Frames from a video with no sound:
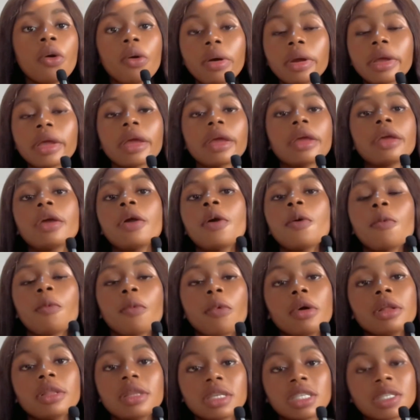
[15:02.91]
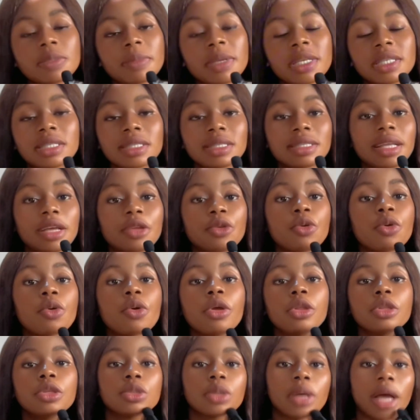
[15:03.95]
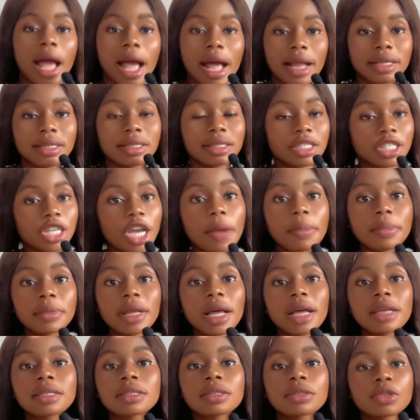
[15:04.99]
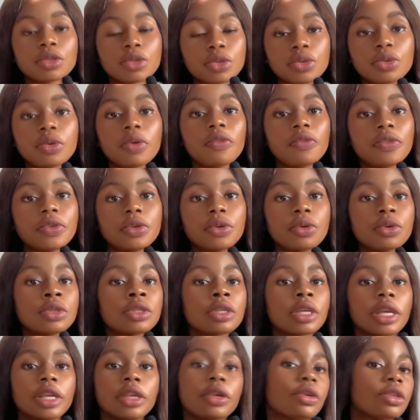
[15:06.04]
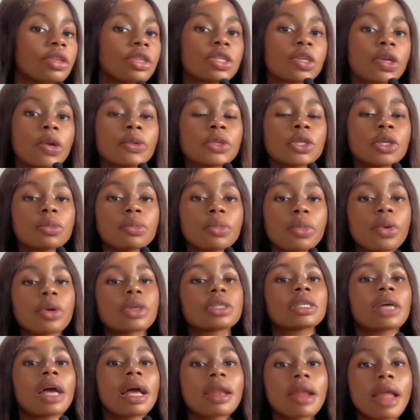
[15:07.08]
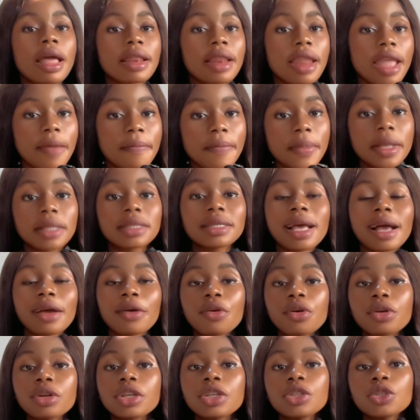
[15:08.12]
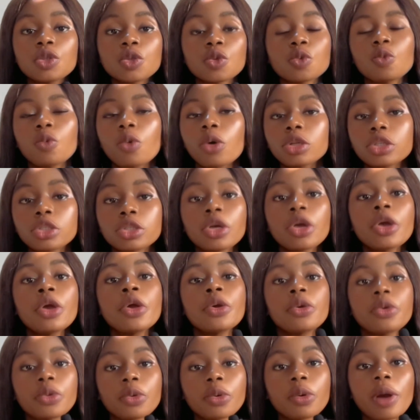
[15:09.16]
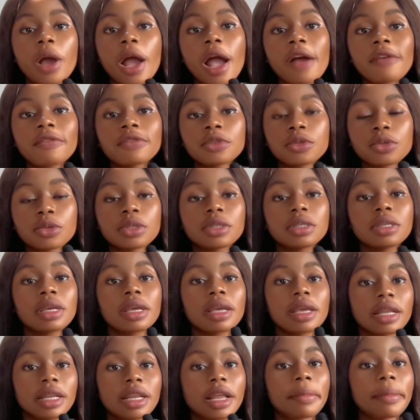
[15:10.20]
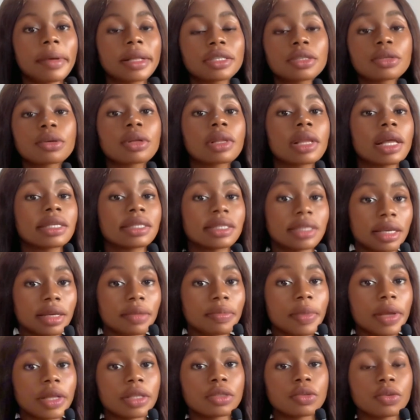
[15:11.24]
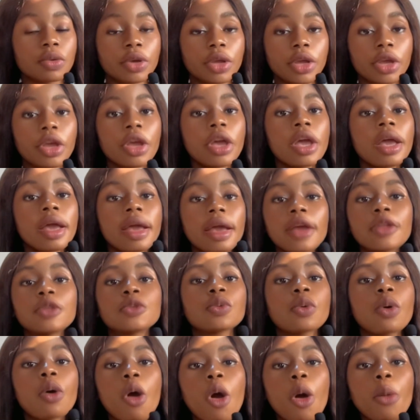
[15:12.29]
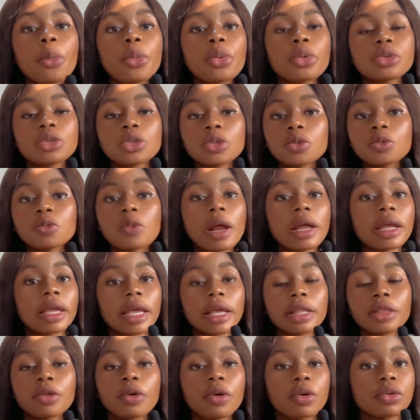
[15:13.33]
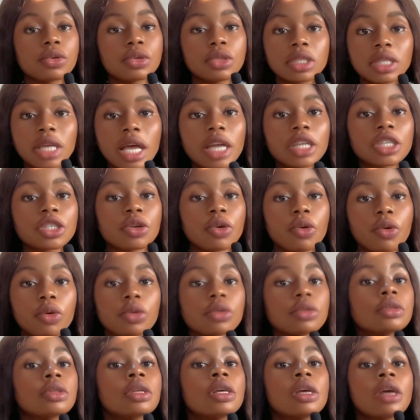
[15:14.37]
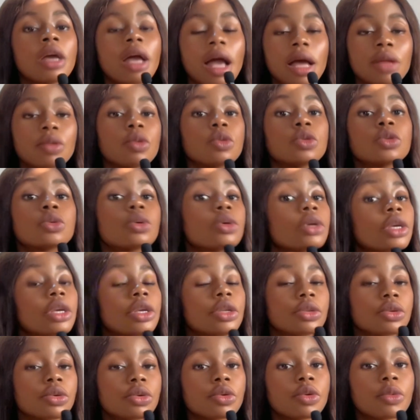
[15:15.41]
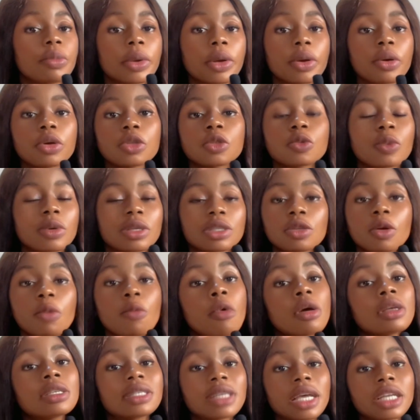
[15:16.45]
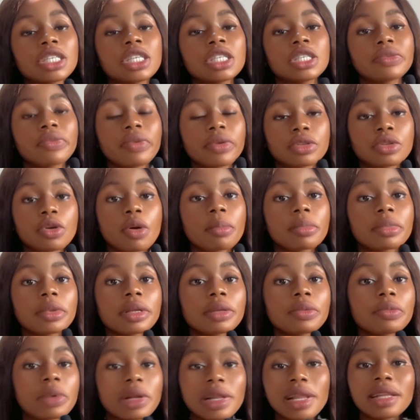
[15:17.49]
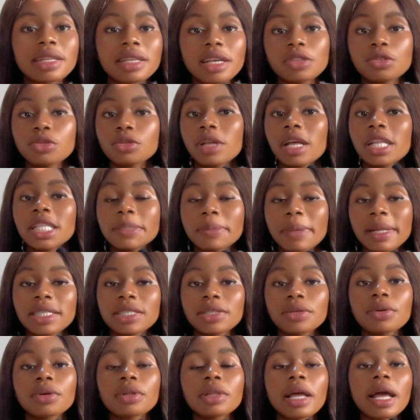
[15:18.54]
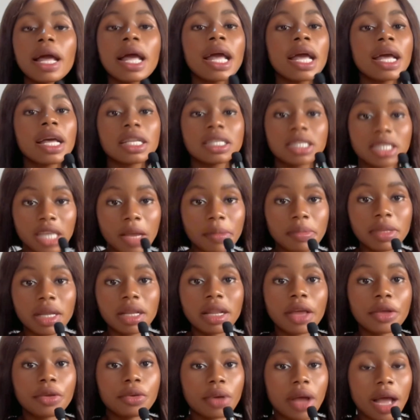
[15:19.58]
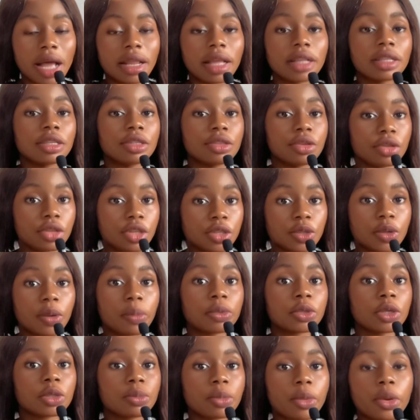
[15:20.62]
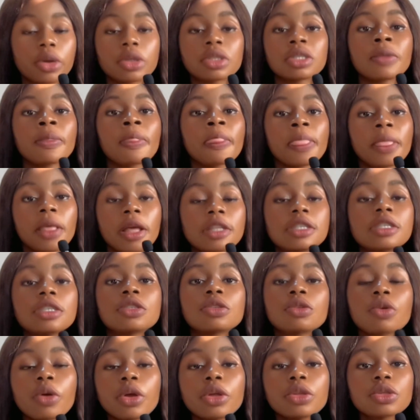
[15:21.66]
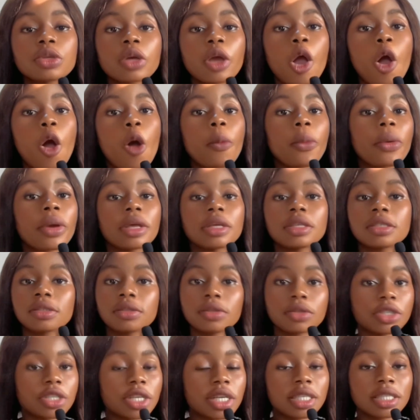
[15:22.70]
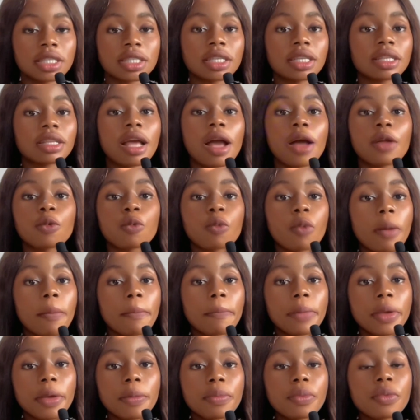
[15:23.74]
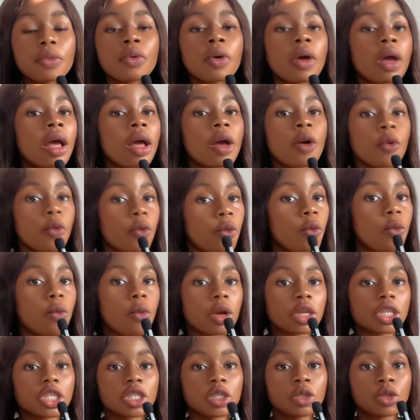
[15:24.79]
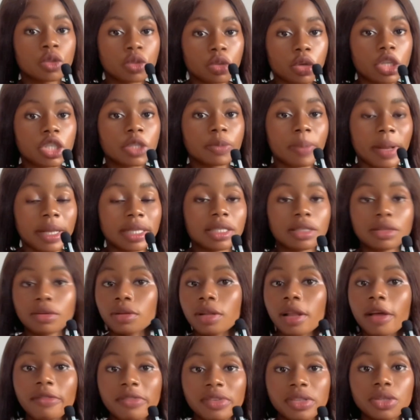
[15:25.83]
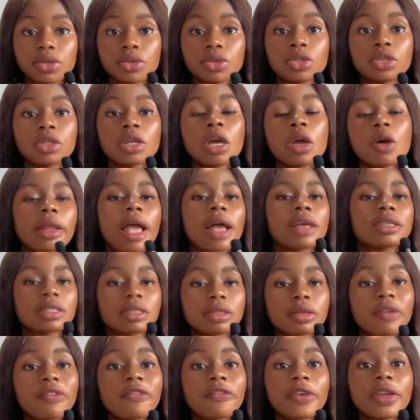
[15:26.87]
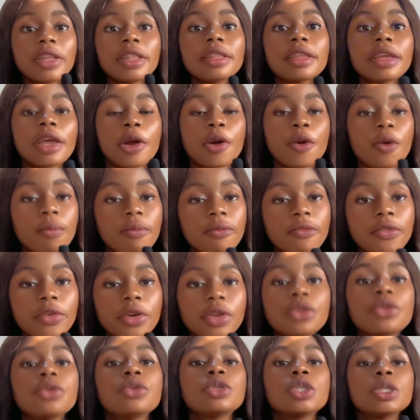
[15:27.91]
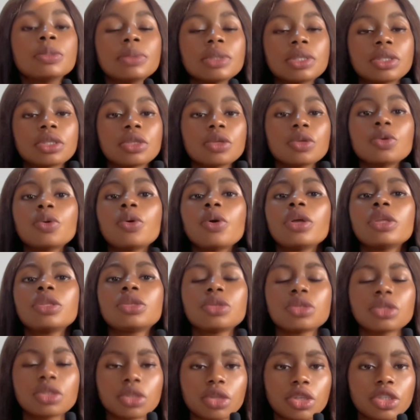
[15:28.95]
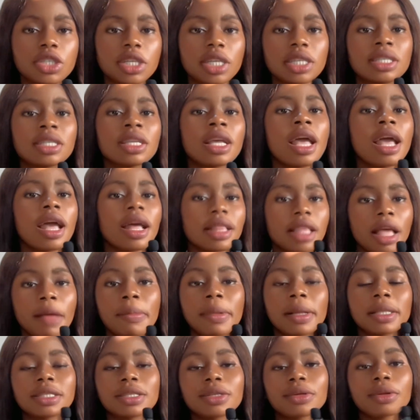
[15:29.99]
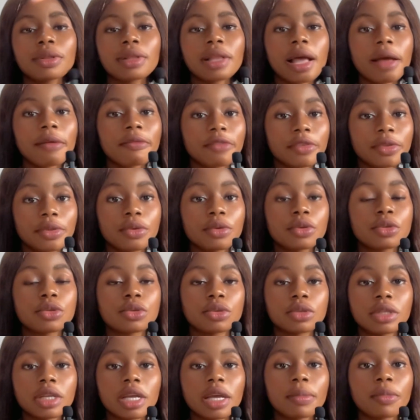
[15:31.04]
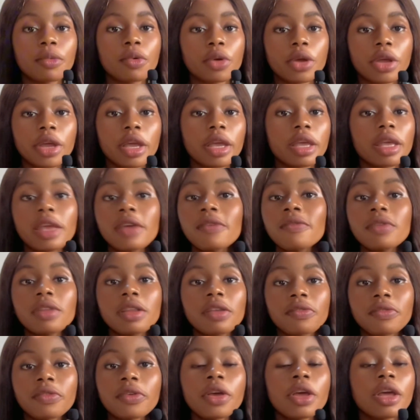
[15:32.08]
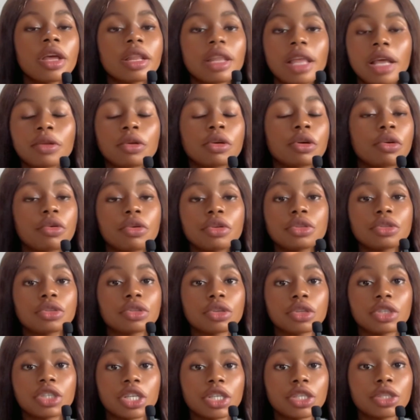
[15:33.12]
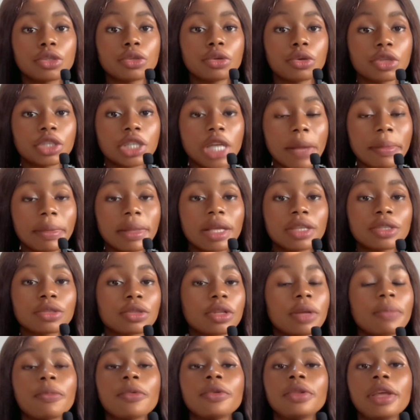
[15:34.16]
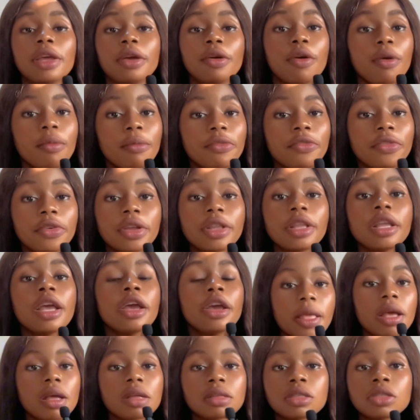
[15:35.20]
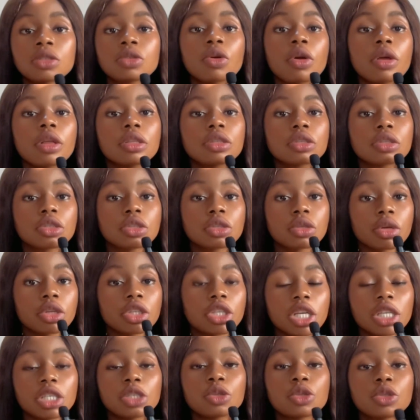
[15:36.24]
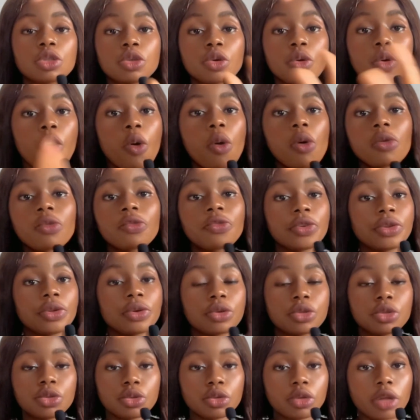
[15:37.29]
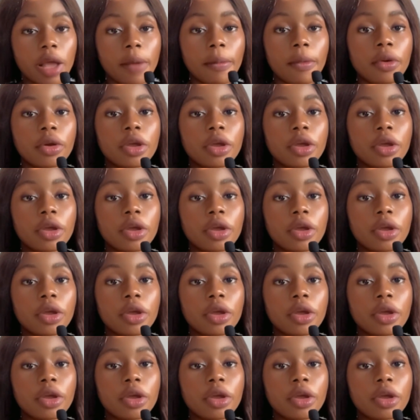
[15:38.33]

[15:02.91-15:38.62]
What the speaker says: Okay. What this means is that you're going to add the chapters to your videos in your description box and name it according to what you have to say in that particular segment. Okay. It will help you to rank in Google search on and also in Google, because when someone searches for something related to that particular chapter that you added in your description box, it is going to help in suggesting. And when people who watches such particular videos, they are surfing their home feed, YouTube is still going to suggest that particular video to them. Okay, even if they're not going to suggest your chapters to them on their home feed, it is going to suggest the whole video to them.